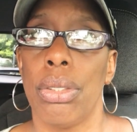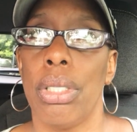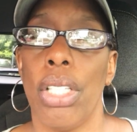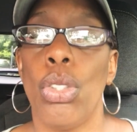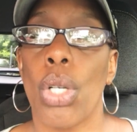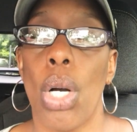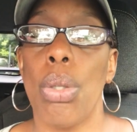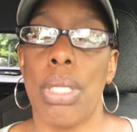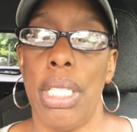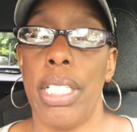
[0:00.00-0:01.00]
Your
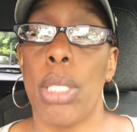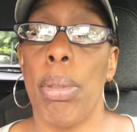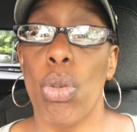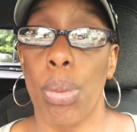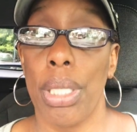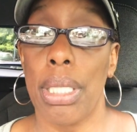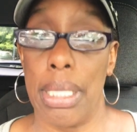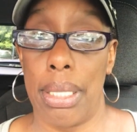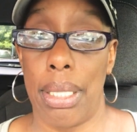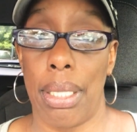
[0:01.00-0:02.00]
goals need to be
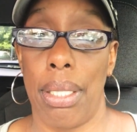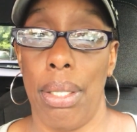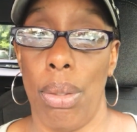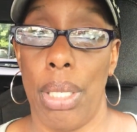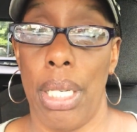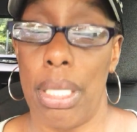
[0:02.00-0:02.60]
realistic, okay?